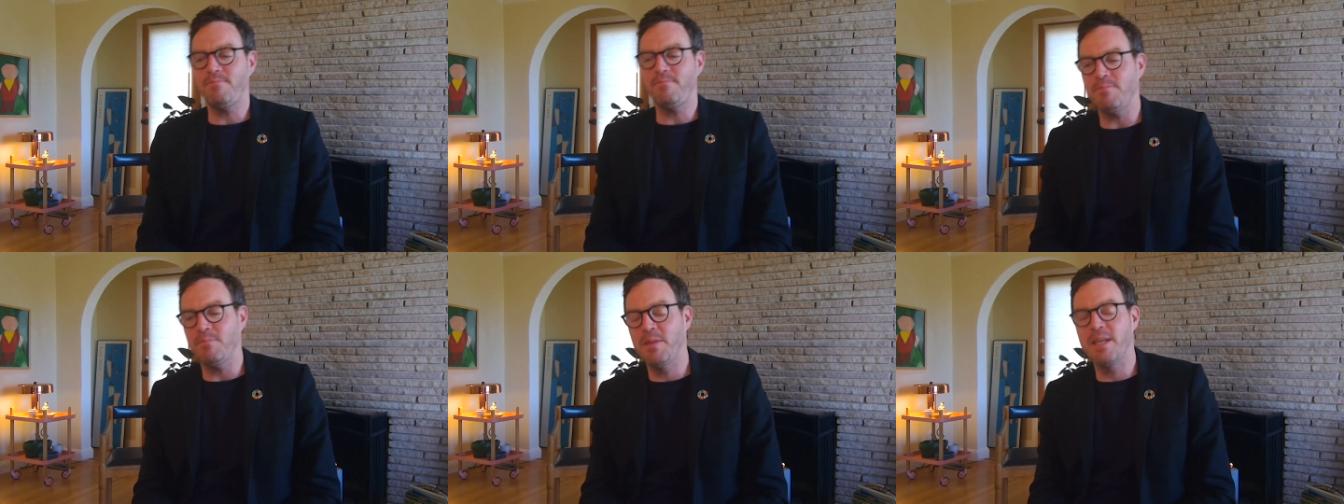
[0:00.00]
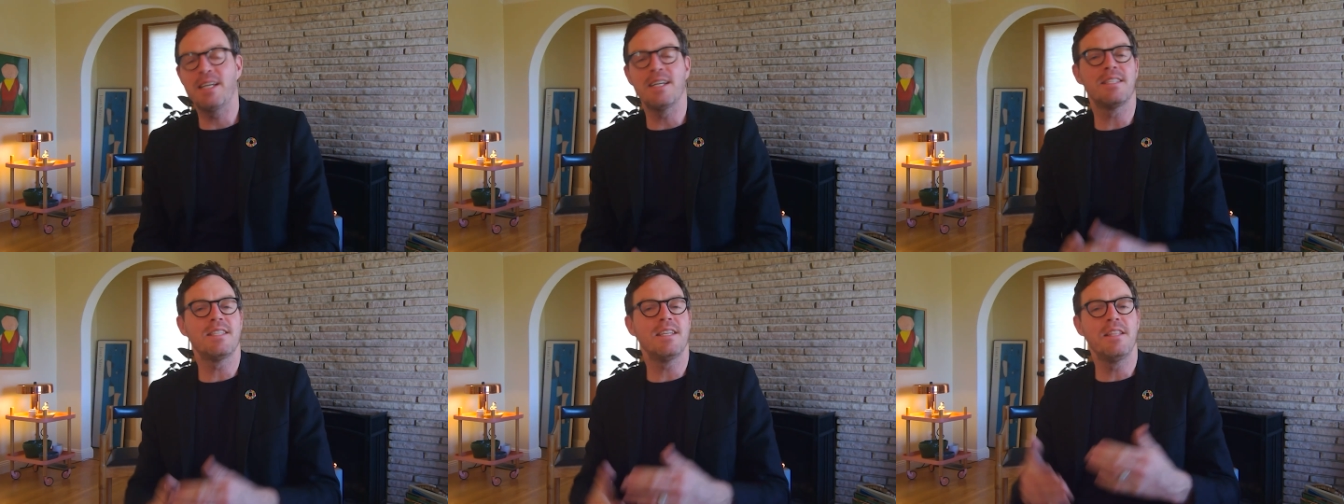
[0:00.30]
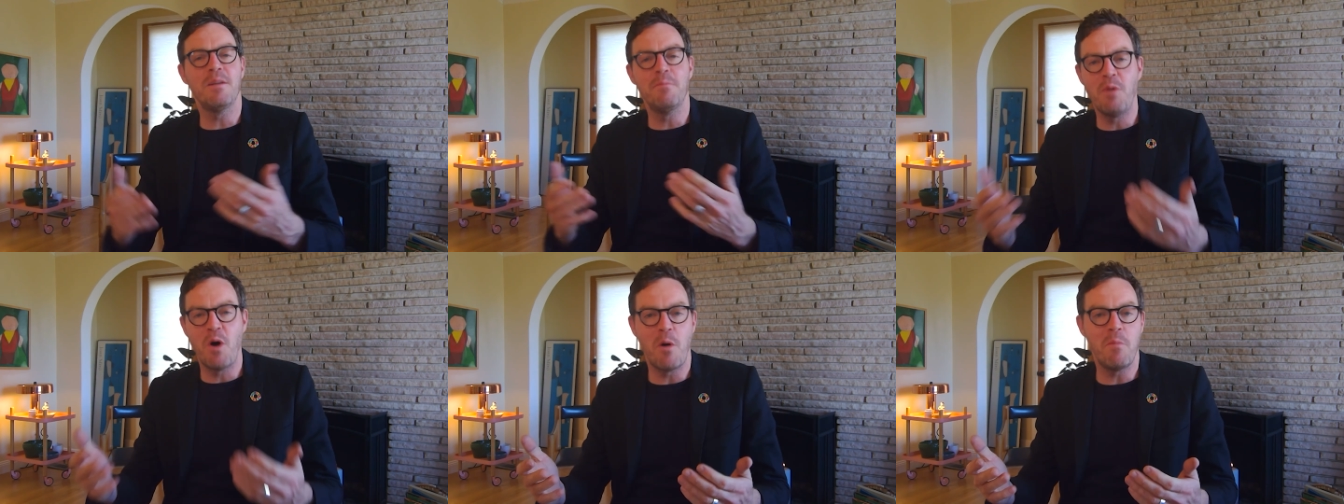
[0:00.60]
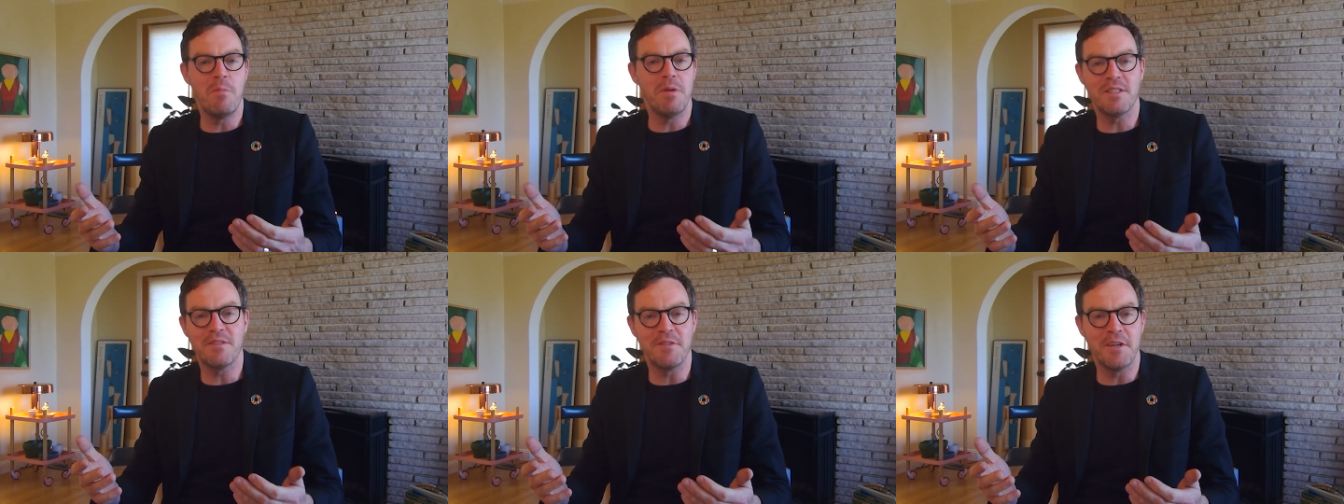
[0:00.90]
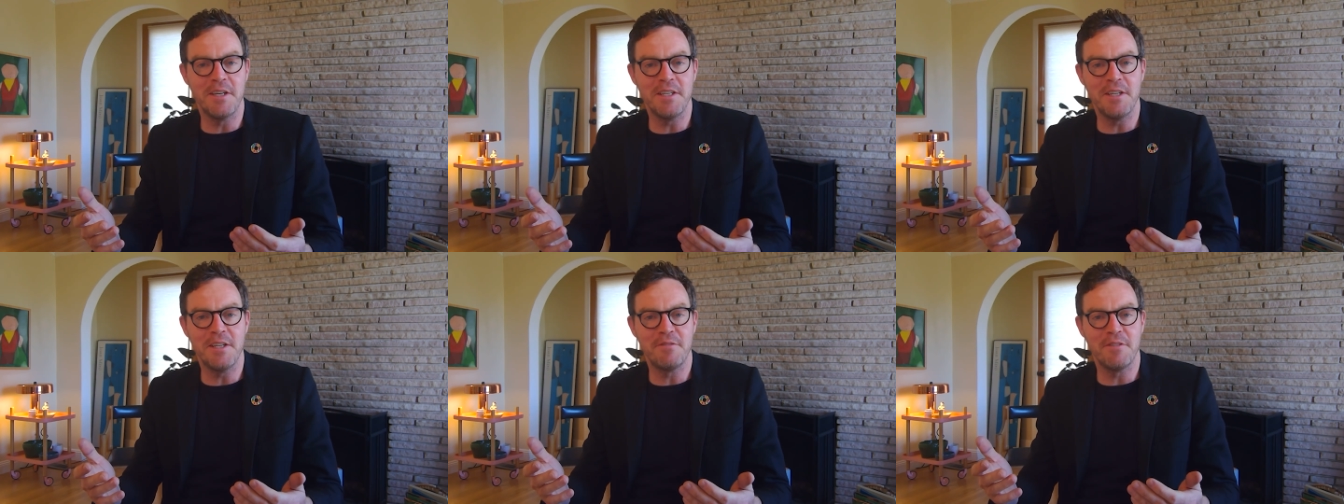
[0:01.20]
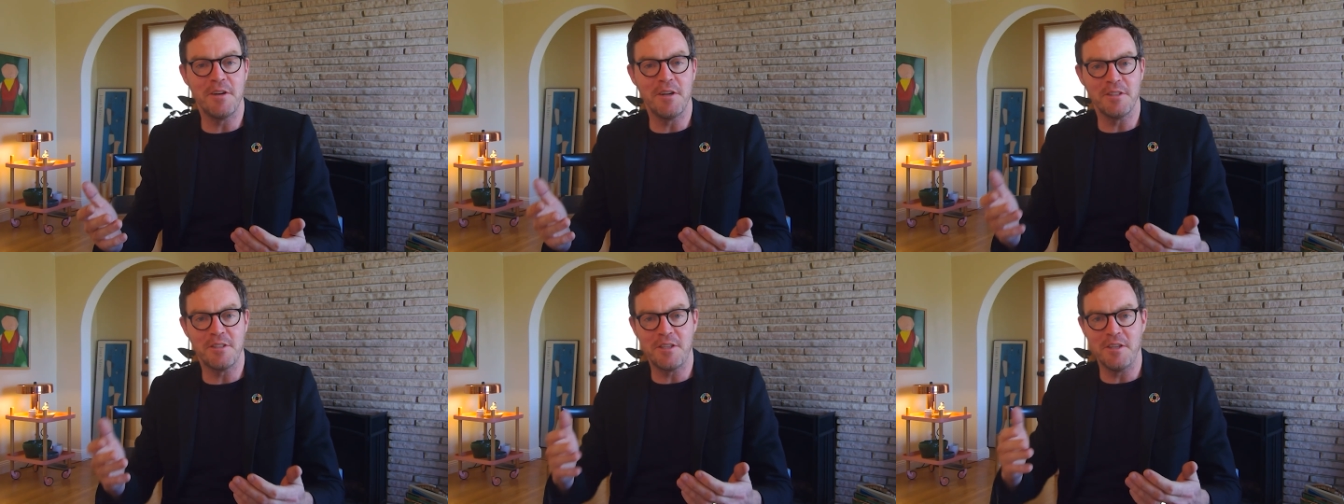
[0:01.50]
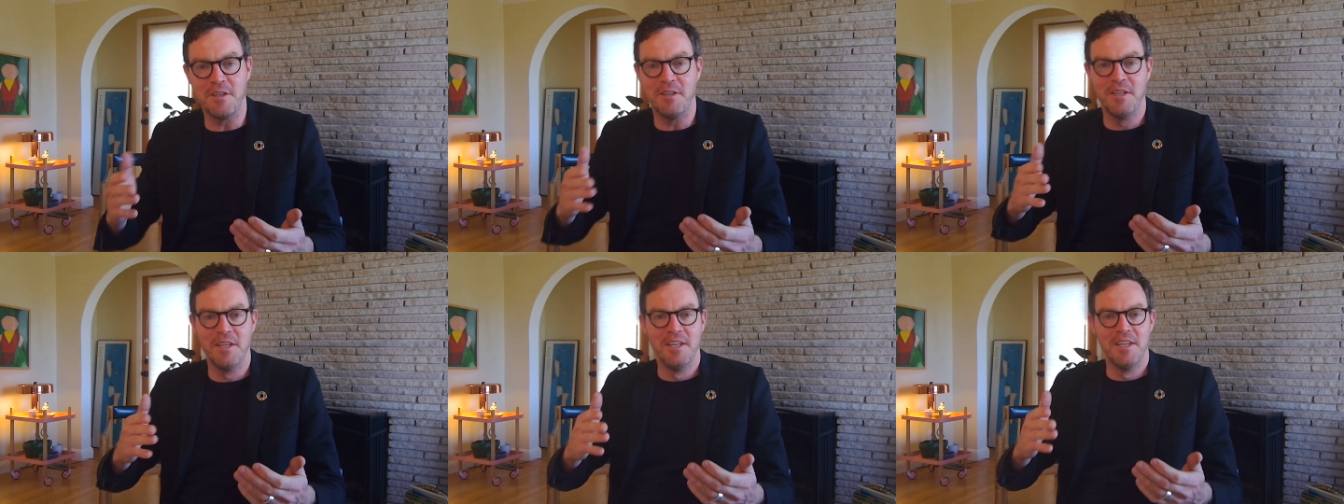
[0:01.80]
because in the moment it's very difficult
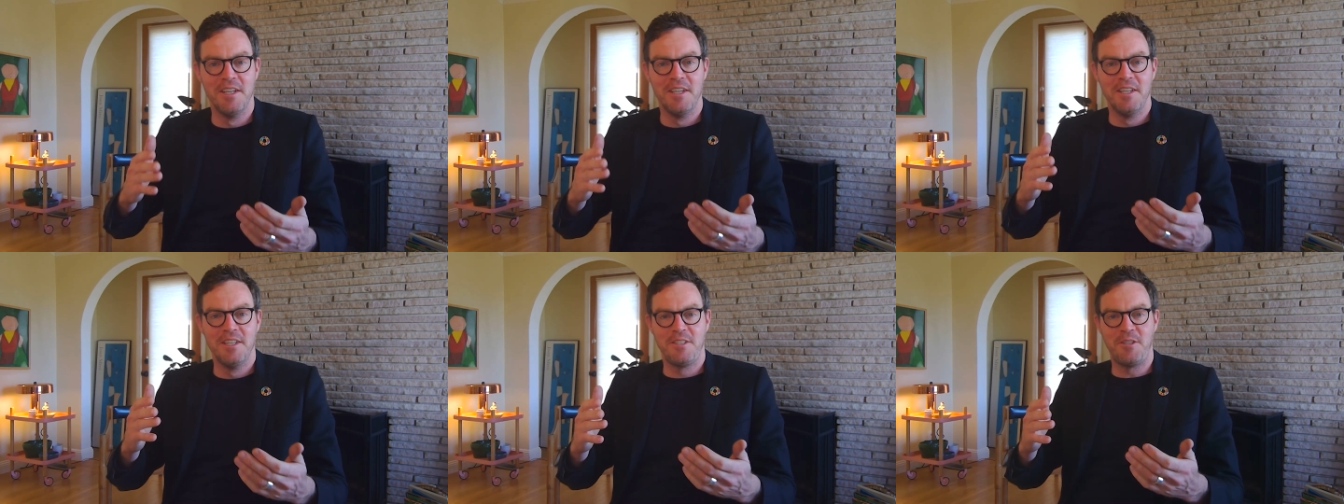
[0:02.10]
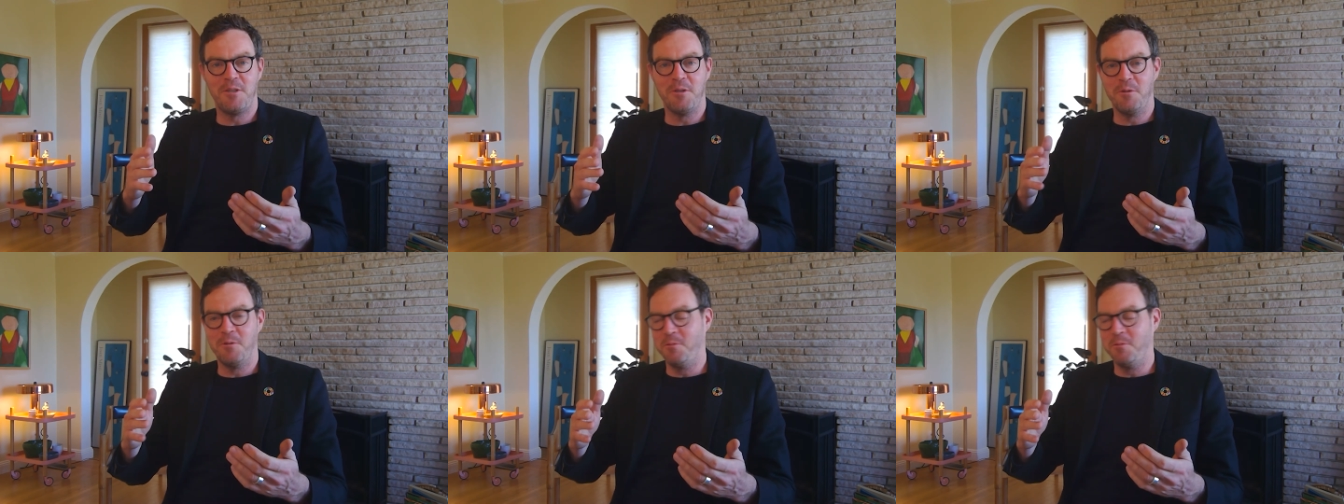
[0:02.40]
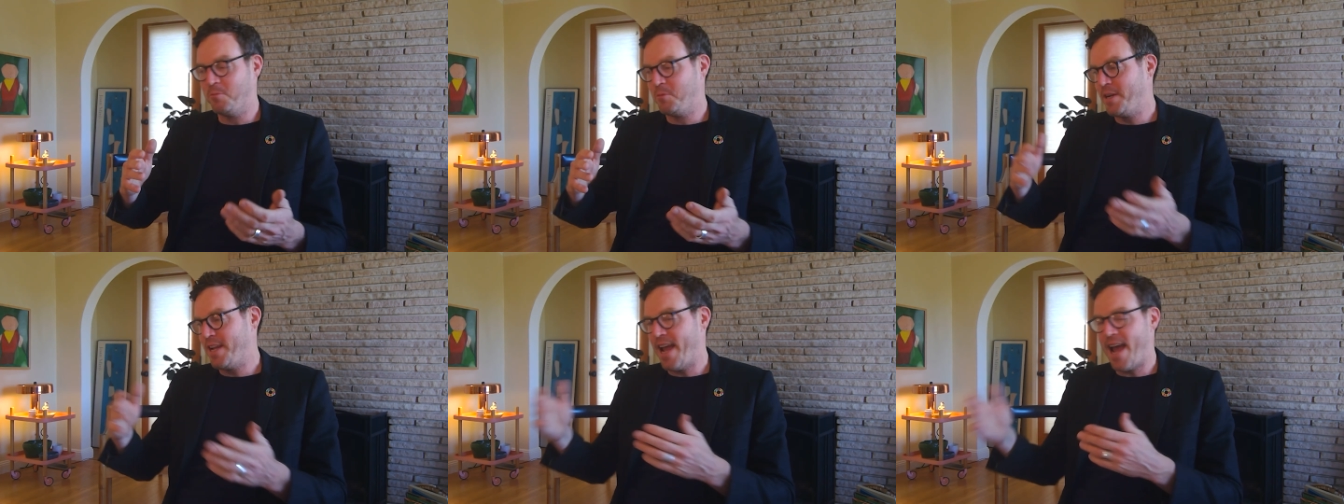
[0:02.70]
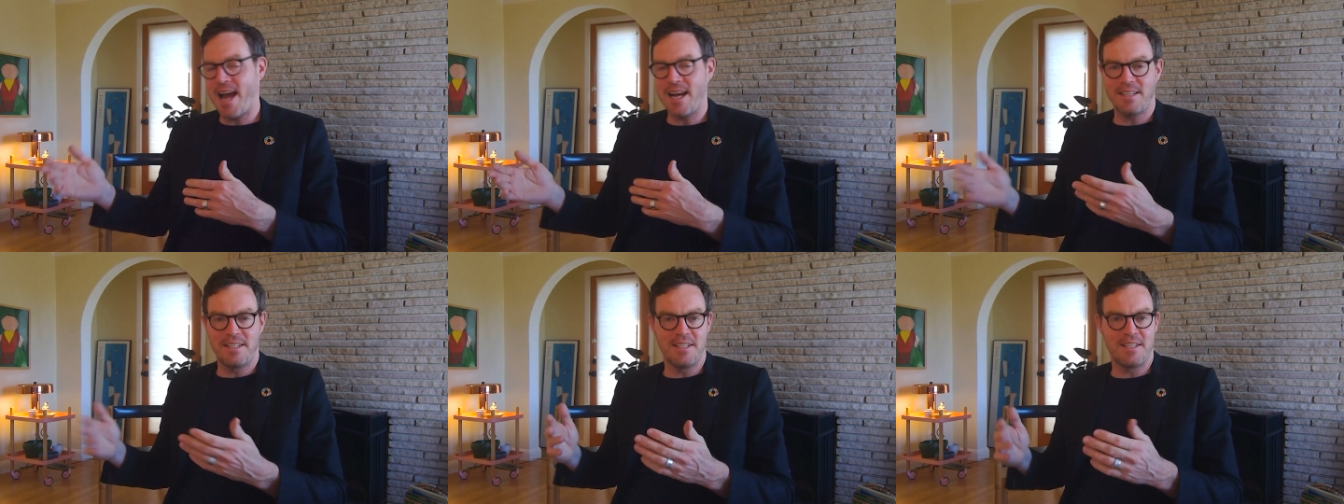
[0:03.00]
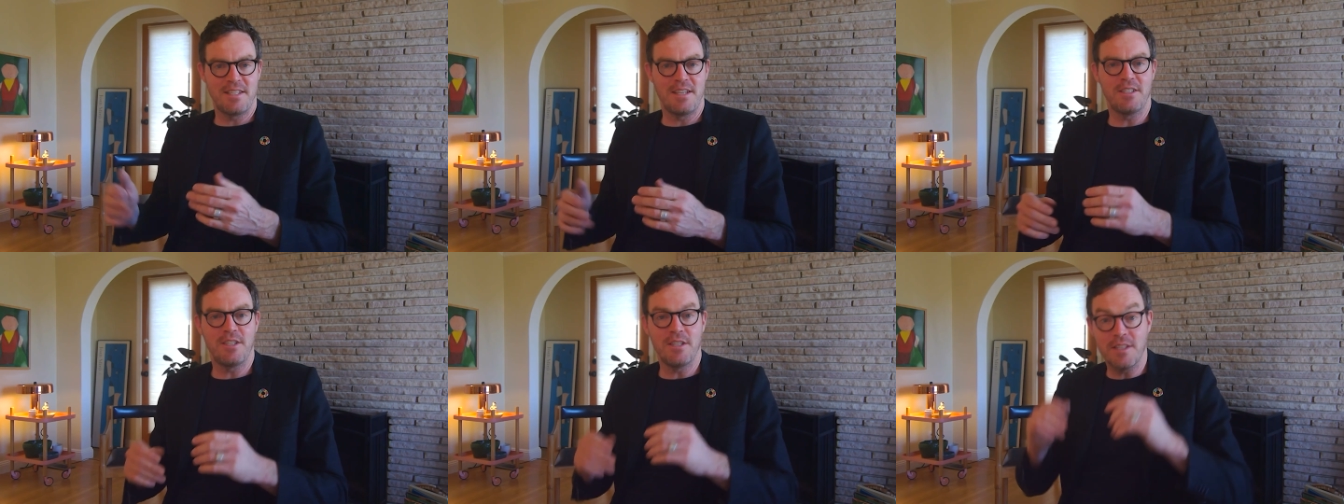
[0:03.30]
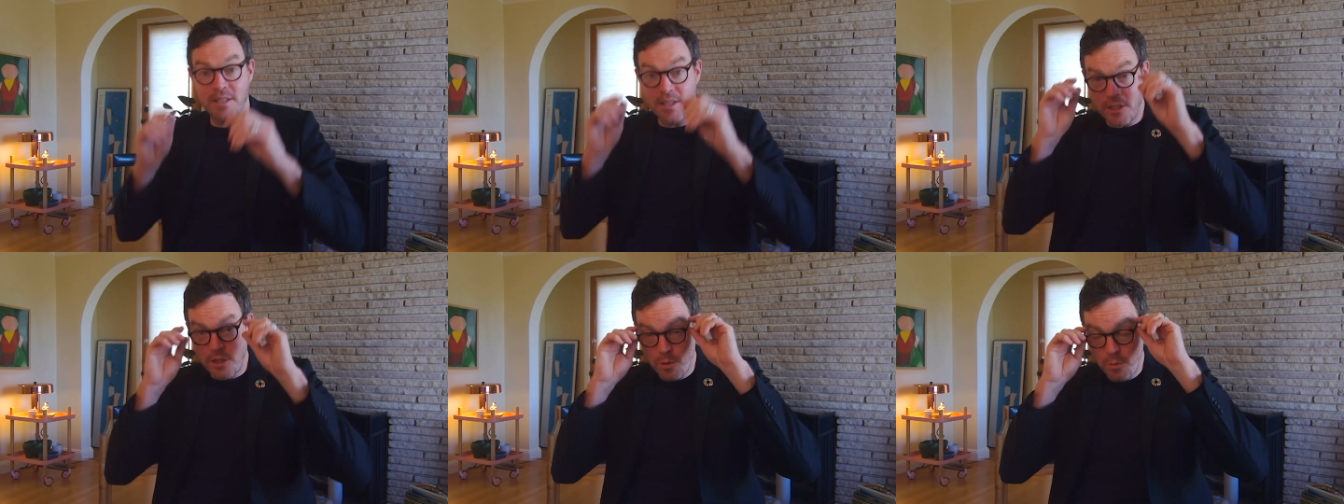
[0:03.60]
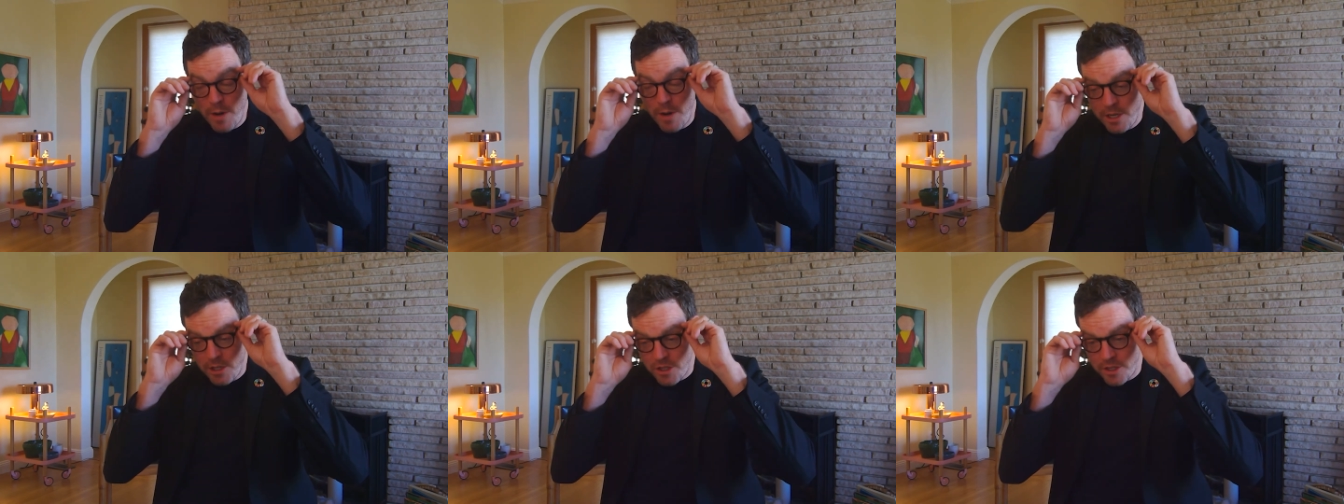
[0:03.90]
to react to such a
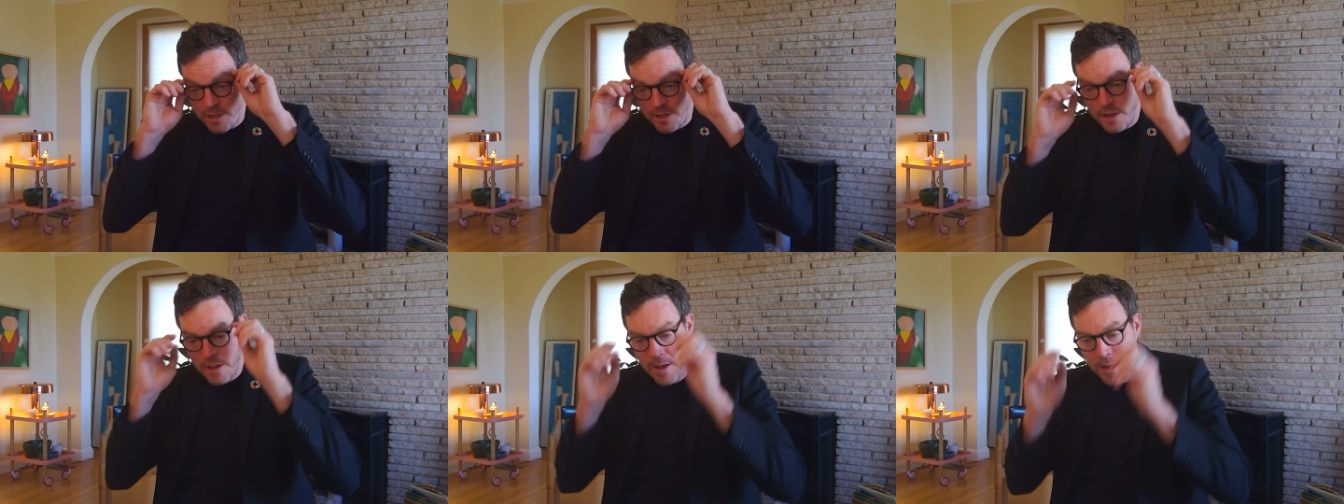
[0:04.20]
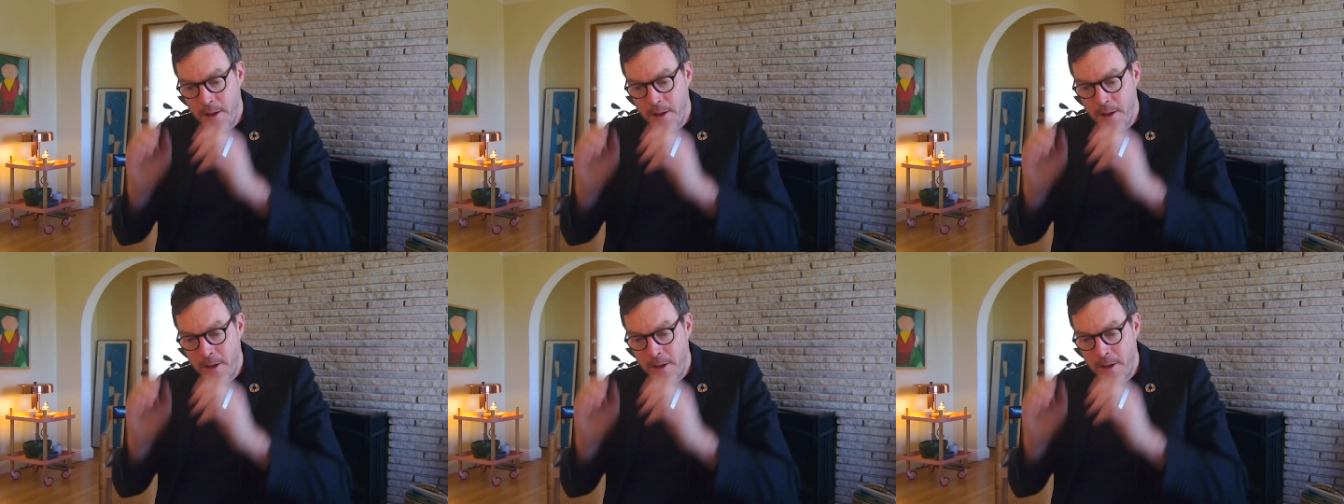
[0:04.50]
situation.